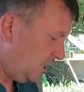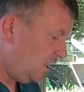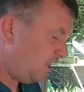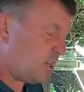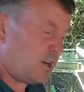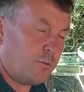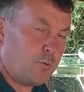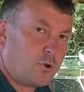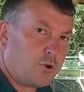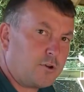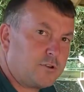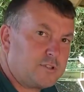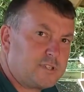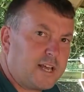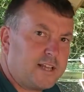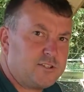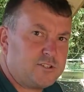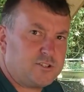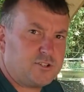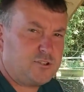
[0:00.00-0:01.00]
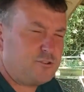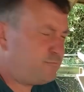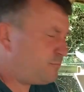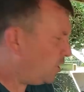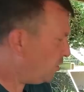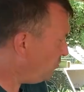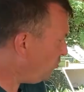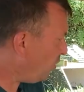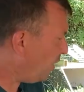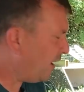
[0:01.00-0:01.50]
And what I tend to do,
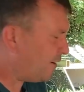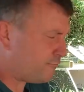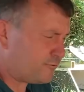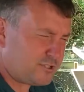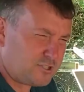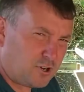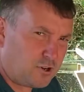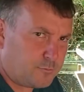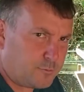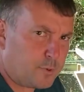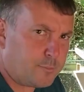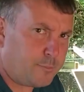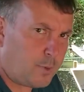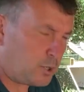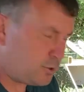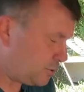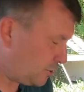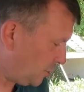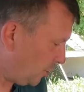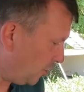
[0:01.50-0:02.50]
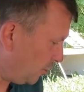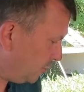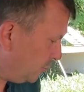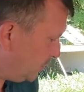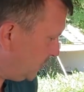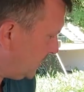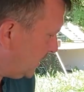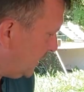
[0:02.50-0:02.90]
not every time but most times,